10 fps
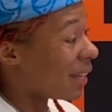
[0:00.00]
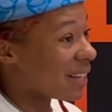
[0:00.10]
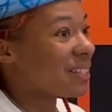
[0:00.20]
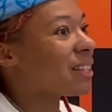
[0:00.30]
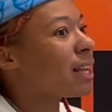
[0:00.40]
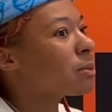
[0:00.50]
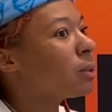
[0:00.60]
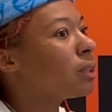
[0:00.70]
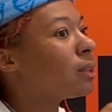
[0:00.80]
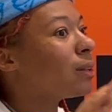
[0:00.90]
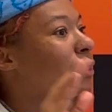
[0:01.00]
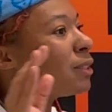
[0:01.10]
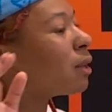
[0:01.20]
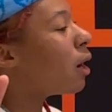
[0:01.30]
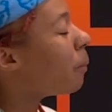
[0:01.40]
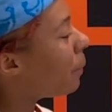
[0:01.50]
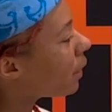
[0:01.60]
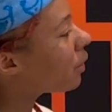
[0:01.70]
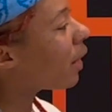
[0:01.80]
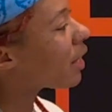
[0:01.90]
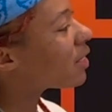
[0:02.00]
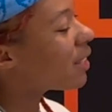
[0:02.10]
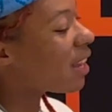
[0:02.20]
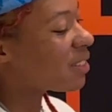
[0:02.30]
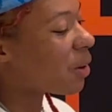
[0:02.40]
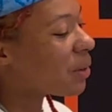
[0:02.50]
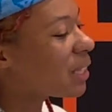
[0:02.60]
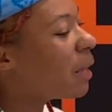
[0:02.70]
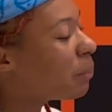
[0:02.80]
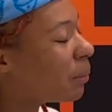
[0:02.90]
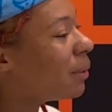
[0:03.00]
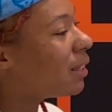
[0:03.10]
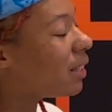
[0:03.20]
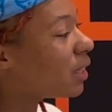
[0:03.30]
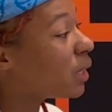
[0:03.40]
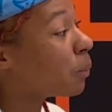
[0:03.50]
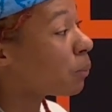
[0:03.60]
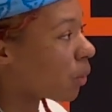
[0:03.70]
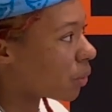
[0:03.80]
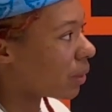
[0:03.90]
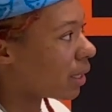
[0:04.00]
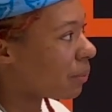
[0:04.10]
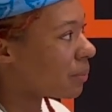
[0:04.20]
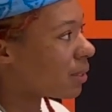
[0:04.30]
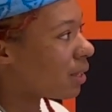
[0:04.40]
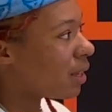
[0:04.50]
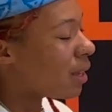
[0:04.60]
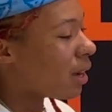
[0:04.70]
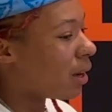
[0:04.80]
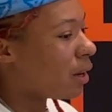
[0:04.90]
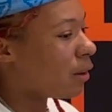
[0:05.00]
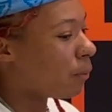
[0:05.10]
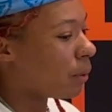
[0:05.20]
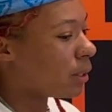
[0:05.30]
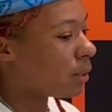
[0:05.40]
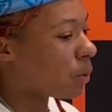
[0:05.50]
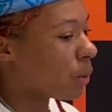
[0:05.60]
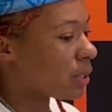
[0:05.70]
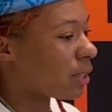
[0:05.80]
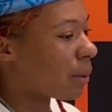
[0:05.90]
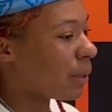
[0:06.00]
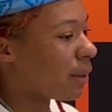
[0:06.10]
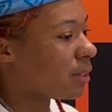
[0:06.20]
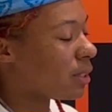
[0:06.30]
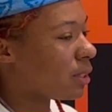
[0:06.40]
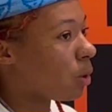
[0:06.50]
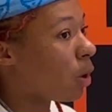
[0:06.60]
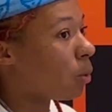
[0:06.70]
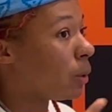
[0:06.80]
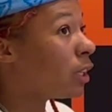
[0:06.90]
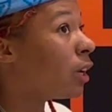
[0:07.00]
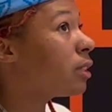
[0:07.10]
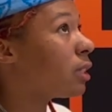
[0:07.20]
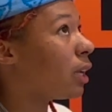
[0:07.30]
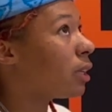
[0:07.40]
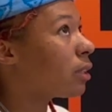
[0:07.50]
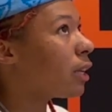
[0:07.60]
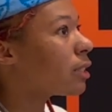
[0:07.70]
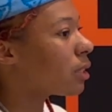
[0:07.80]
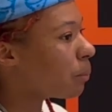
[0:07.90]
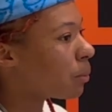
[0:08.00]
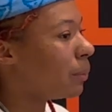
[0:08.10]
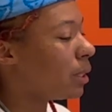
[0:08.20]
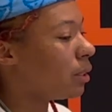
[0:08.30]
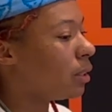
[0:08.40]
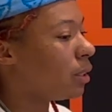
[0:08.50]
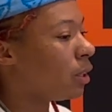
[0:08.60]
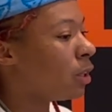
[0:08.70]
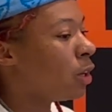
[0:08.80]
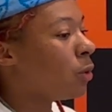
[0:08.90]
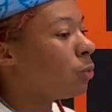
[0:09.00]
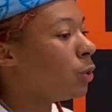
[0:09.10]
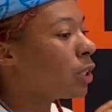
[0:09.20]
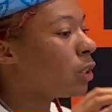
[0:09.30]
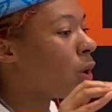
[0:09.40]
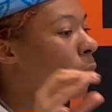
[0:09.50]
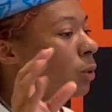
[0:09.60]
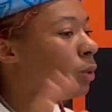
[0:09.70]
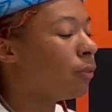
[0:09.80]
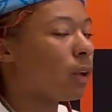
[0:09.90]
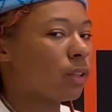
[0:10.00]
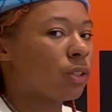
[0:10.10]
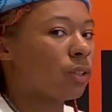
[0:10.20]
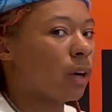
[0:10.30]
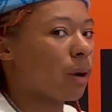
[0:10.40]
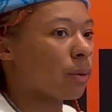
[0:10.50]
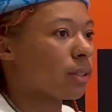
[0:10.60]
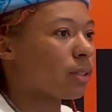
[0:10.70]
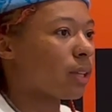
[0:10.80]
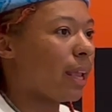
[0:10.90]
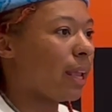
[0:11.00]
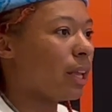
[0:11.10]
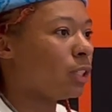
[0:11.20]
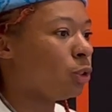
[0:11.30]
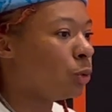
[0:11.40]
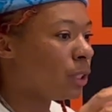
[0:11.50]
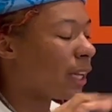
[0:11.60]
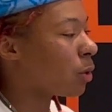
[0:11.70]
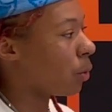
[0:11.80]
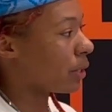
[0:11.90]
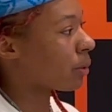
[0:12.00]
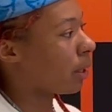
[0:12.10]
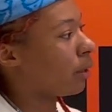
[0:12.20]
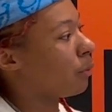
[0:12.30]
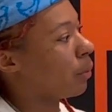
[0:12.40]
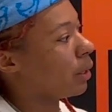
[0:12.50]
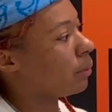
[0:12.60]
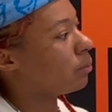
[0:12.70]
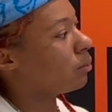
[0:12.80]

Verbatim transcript: Yeah, that's what uh, Baylor actually has already implemented in their programs. Uh, one of the courses that we had to, or uh, we could take, it's implemented in there. You can go and do volunteer hours, and you get course credit for it.